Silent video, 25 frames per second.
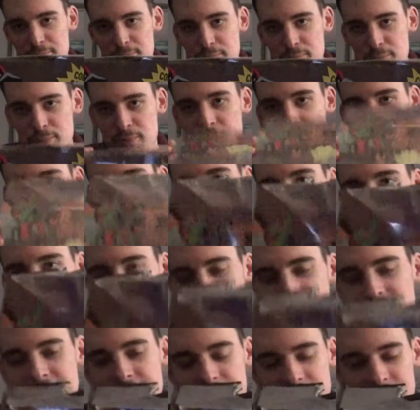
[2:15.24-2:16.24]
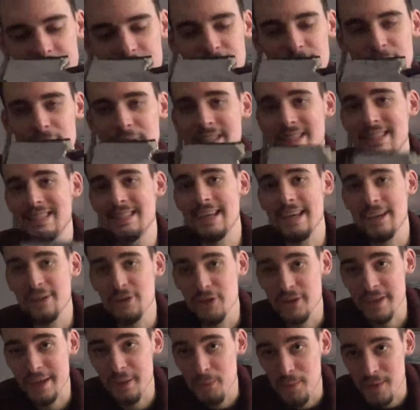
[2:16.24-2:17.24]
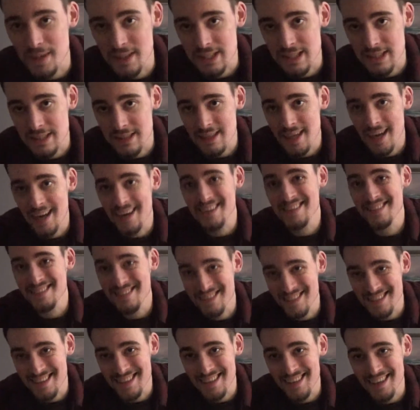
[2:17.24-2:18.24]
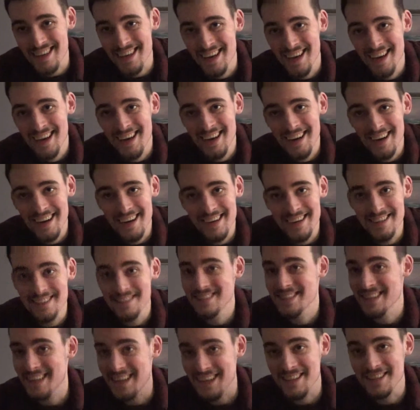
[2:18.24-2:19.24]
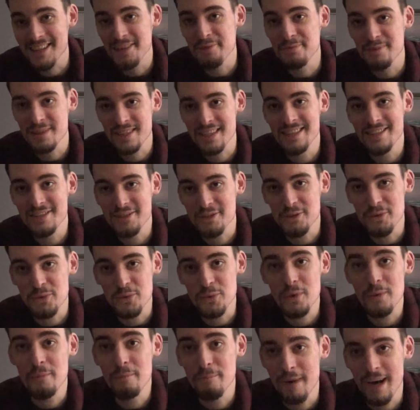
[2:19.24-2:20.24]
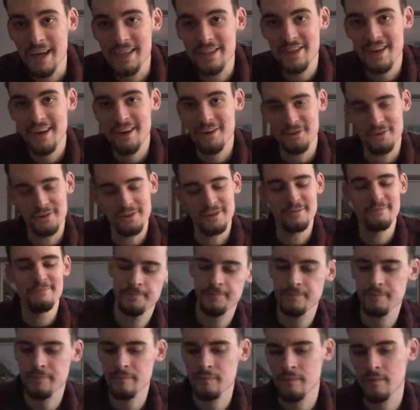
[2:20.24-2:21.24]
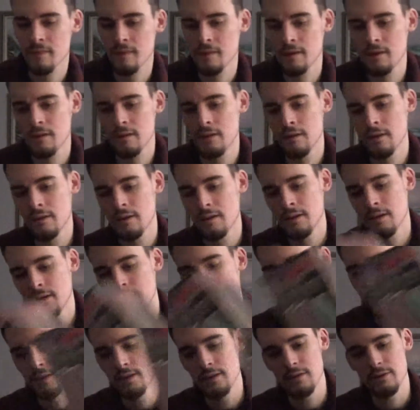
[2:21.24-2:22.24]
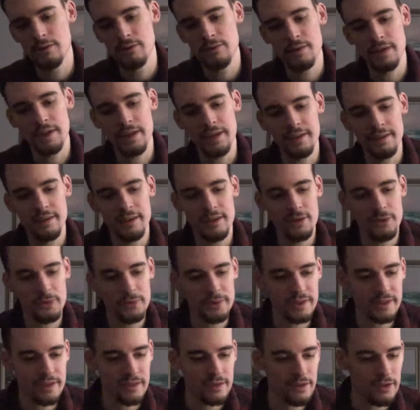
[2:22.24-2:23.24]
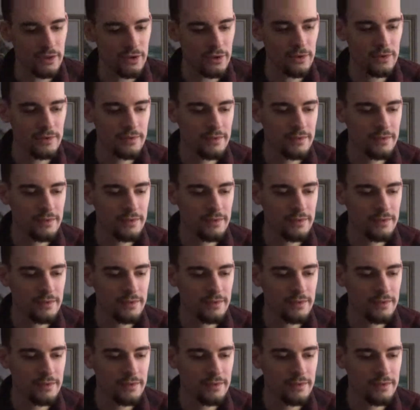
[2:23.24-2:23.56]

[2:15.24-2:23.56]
Pretty sweet, I think. So let's take a look at what's inside and see. Let's take a glimpse into my childhood. All right, there we go.